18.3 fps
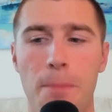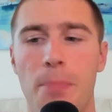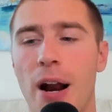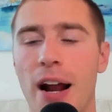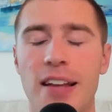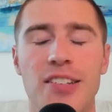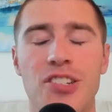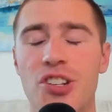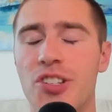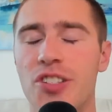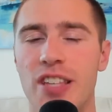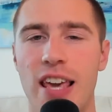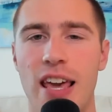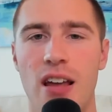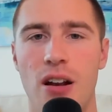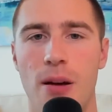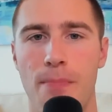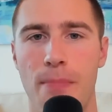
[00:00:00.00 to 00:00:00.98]
But I just
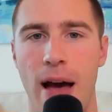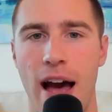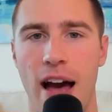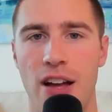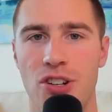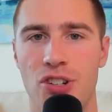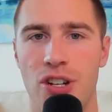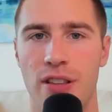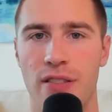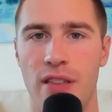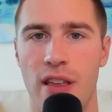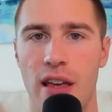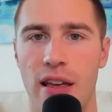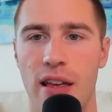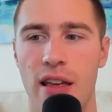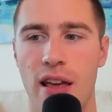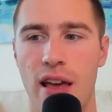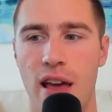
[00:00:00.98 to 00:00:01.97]
can't imagine
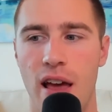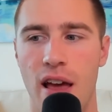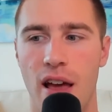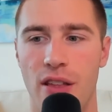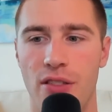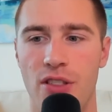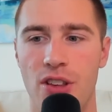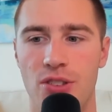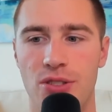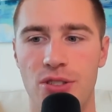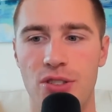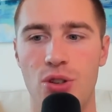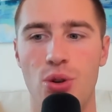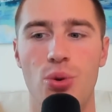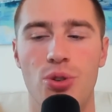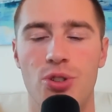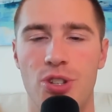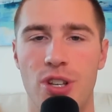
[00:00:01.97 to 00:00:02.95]
that this
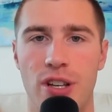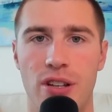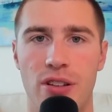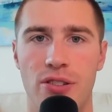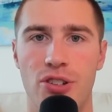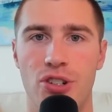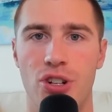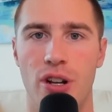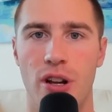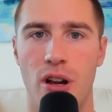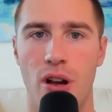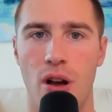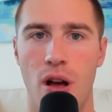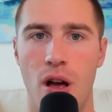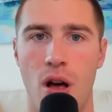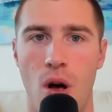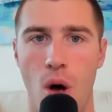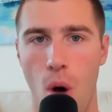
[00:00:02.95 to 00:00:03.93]
usage
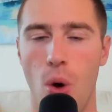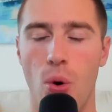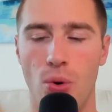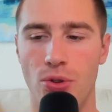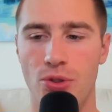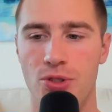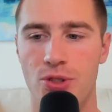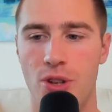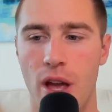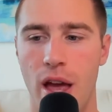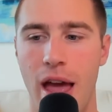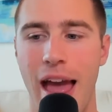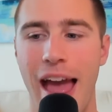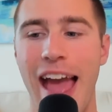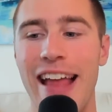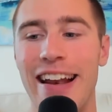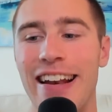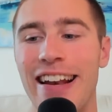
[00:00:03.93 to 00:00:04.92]
holds.
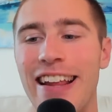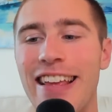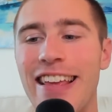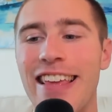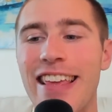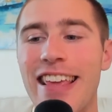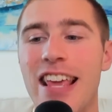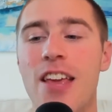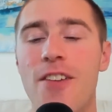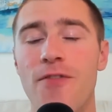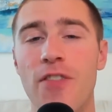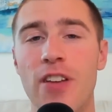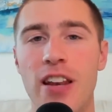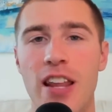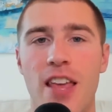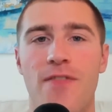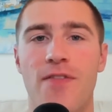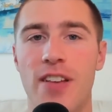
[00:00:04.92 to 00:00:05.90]
And
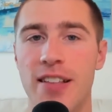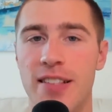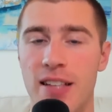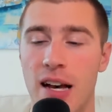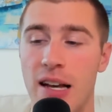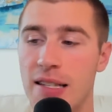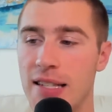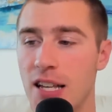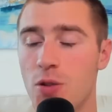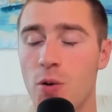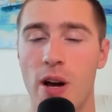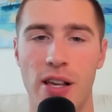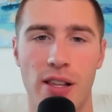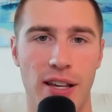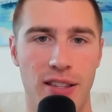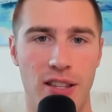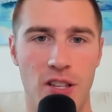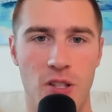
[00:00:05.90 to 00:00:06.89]
even if it does, that's why
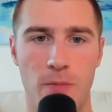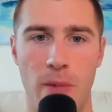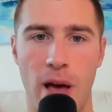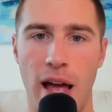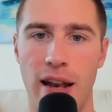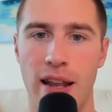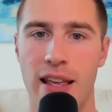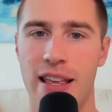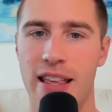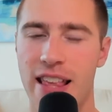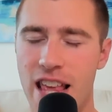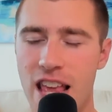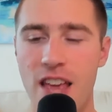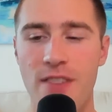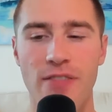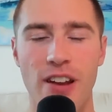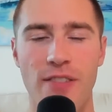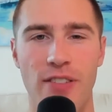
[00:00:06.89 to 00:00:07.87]
I like this bet.
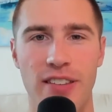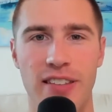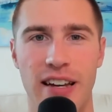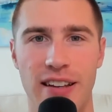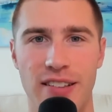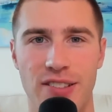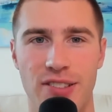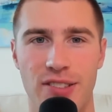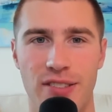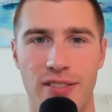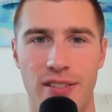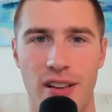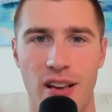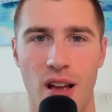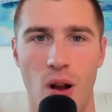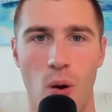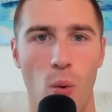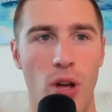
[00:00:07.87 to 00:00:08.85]
Even if it does,
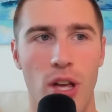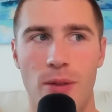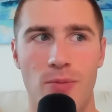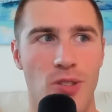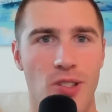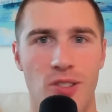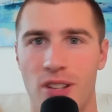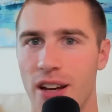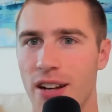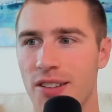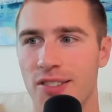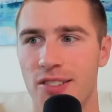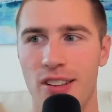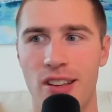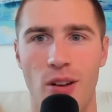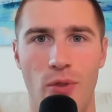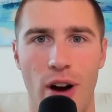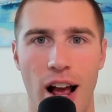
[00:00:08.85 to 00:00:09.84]
Williams is going to
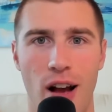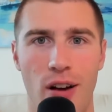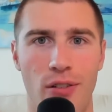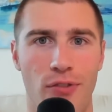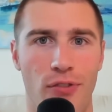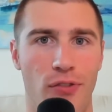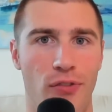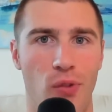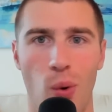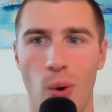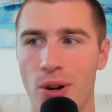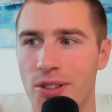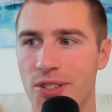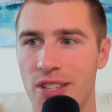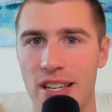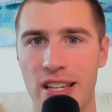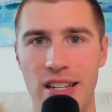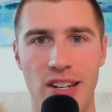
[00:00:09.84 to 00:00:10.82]
see around
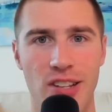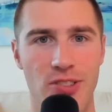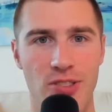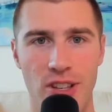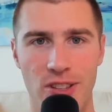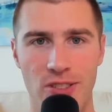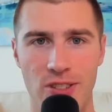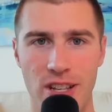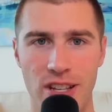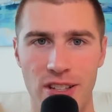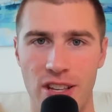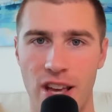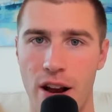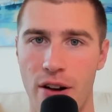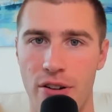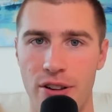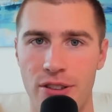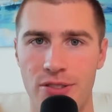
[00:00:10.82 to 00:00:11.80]
14 to 16
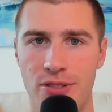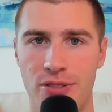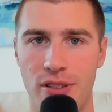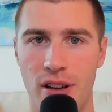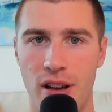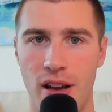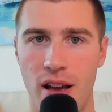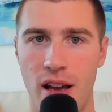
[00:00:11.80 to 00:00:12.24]
carries,